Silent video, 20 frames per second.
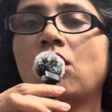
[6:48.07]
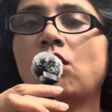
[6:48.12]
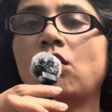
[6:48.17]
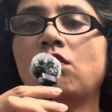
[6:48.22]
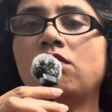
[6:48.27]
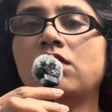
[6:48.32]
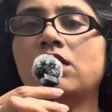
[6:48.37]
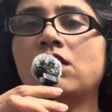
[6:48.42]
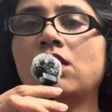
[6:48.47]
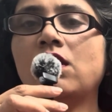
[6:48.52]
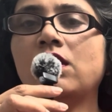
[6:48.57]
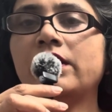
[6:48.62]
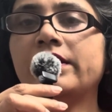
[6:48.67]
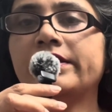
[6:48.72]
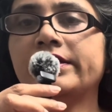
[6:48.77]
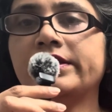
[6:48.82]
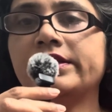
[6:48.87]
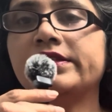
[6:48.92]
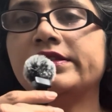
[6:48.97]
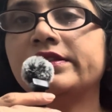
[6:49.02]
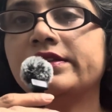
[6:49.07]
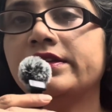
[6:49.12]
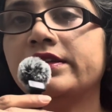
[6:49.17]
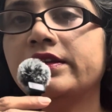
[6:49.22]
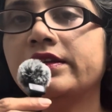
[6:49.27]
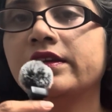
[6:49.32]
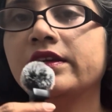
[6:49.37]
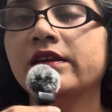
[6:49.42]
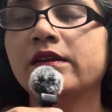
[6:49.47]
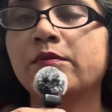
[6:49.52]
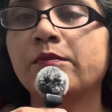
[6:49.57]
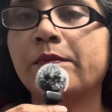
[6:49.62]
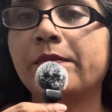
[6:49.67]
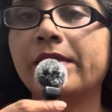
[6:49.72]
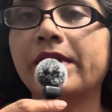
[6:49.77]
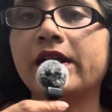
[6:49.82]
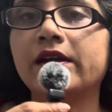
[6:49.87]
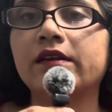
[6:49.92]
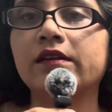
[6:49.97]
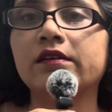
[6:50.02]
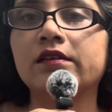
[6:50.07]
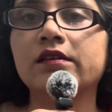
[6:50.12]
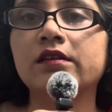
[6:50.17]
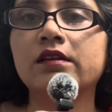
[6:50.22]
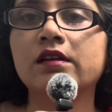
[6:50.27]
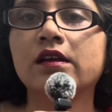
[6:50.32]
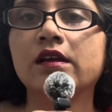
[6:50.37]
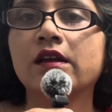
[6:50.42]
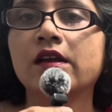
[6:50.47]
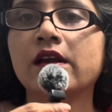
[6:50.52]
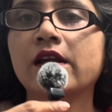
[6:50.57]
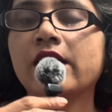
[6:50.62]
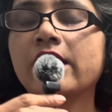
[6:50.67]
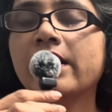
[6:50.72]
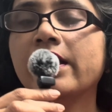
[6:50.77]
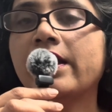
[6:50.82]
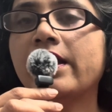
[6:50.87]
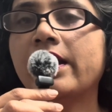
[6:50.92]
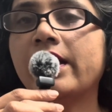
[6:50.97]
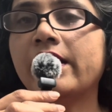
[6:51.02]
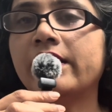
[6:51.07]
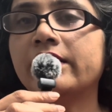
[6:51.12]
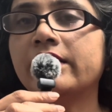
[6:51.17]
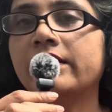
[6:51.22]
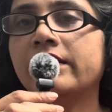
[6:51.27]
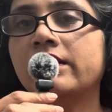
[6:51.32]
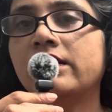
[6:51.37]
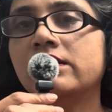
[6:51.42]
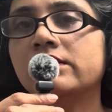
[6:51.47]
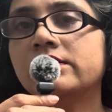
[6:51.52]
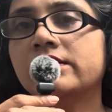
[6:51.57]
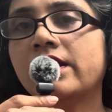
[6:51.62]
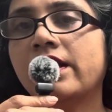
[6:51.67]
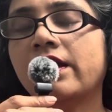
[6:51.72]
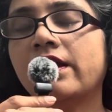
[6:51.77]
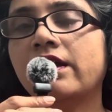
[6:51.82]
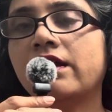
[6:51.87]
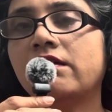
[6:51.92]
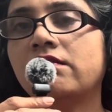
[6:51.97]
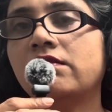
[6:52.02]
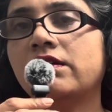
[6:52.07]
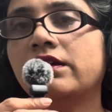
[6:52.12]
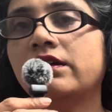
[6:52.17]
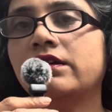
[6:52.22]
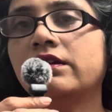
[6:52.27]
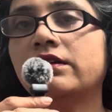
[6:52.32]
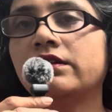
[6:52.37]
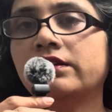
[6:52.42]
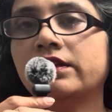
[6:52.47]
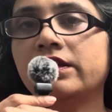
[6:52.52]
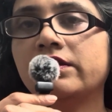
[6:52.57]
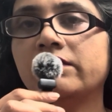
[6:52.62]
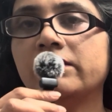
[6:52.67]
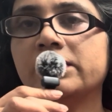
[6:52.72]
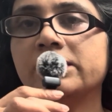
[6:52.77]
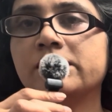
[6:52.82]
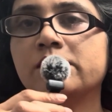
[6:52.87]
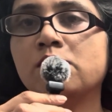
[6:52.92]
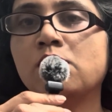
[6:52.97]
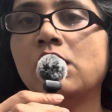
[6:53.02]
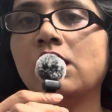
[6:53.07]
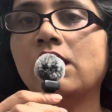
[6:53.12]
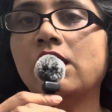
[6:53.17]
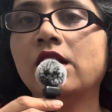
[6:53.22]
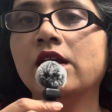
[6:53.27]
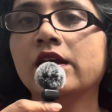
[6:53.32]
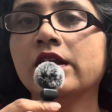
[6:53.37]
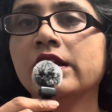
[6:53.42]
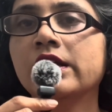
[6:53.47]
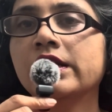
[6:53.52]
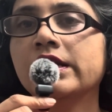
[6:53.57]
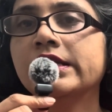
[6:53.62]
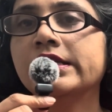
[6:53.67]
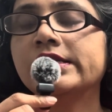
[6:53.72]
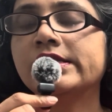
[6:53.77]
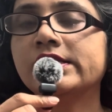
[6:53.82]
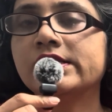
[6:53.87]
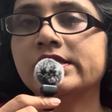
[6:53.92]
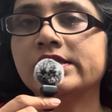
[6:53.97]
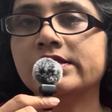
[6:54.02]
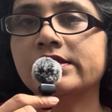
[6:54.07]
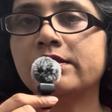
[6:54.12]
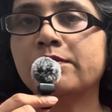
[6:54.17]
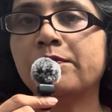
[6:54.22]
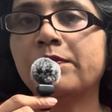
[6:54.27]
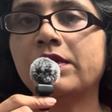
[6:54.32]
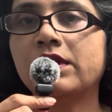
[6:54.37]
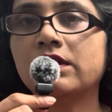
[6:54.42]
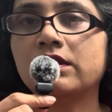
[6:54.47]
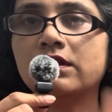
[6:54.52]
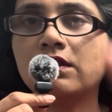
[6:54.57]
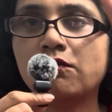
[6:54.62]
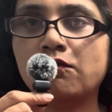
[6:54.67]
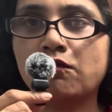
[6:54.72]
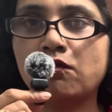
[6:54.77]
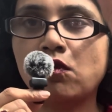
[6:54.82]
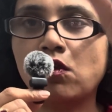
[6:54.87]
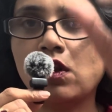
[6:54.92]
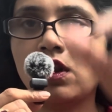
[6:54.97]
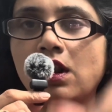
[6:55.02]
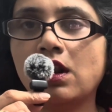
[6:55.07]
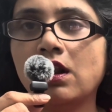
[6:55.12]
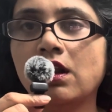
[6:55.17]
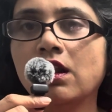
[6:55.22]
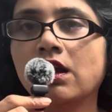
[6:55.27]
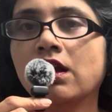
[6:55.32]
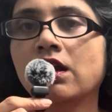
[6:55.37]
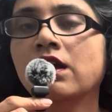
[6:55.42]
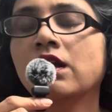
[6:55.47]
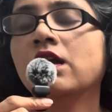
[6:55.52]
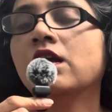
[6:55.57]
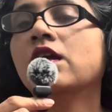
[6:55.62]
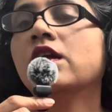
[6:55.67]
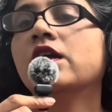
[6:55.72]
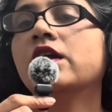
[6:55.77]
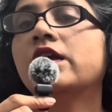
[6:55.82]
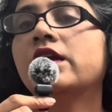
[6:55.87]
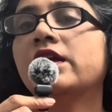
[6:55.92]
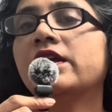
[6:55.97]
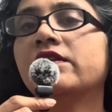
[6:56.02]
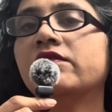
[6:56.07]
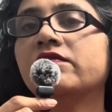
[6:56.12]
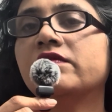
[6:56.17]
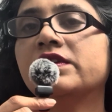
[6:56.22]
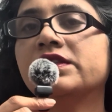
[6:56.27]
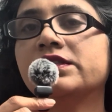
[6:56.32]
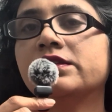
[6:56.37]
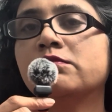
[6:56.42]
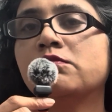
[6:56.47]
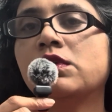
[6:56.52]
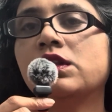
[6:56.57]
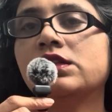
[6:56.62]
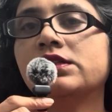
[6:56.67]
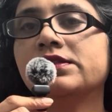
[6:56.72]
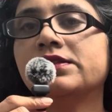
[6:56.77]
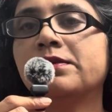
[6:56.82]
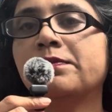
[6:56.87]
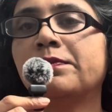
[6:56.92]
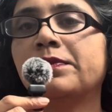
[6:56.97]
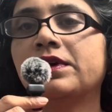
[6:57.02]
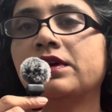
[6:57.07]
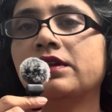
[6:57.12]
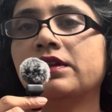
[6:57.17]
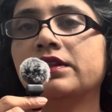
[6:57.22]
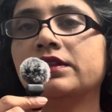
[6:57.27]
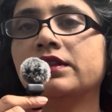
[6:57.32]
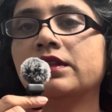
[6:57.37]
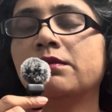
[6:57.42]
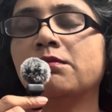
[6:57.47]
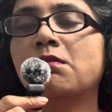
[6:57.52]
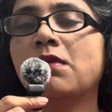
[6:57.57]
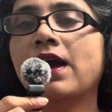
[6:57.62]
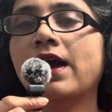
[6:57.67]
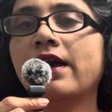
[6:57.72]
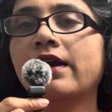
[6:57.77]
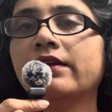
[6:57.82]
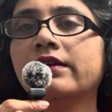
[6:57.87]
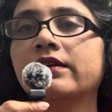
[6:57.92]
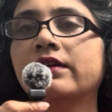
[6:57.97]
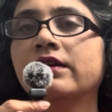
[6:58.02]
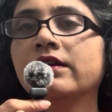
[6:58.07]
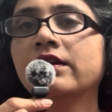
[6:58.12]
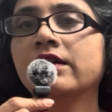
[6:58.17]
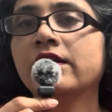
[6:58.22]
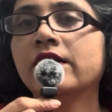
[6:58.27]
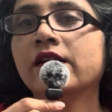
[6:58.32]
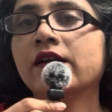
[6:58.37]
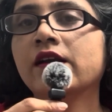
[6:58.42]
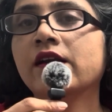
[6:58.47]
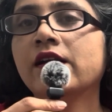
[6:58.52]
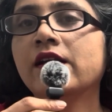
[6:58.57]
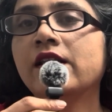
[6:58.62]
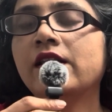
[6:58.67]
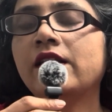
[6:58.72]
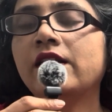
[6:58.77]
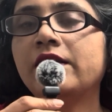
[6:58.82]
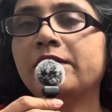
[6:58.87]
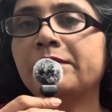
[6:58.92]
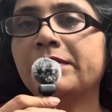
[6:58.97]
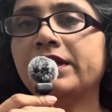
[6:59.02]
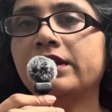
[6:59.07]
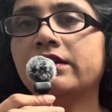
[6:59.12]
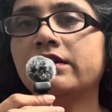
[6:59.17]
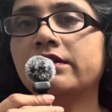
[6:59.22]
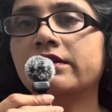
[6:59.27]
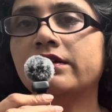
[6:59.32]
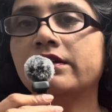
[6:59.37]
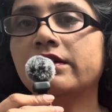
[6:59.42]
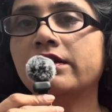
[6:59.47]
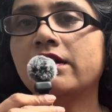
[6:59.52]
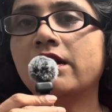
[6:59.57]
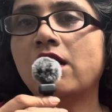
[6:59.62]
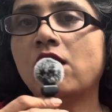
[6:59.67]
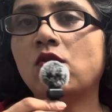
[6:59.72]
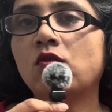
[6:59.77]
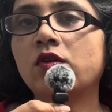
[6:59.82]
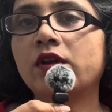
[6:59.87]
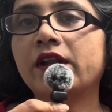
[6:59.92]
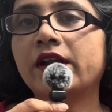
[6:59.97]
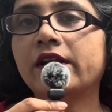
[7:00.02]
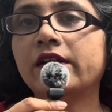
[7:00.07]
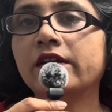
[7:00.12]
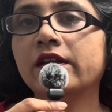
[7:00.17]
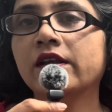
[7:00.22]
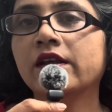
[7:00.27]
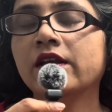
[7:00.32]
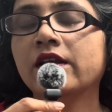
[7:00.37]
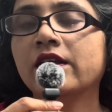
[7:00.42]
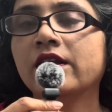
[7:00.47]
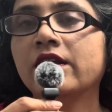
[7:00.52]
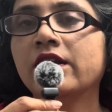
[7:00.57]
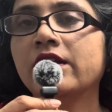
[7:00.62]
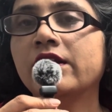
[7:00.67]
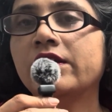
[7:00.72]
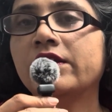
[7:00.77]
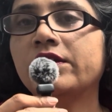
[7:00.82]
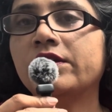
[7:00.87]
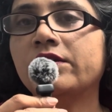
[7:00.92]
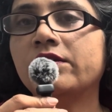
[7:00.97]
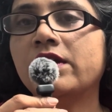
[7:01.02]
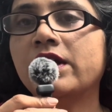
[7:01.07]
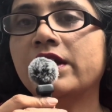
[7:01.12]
overall an easy pattern, and it does have a invisible zipper, the full invisible zipper in the back. Let me turn around and you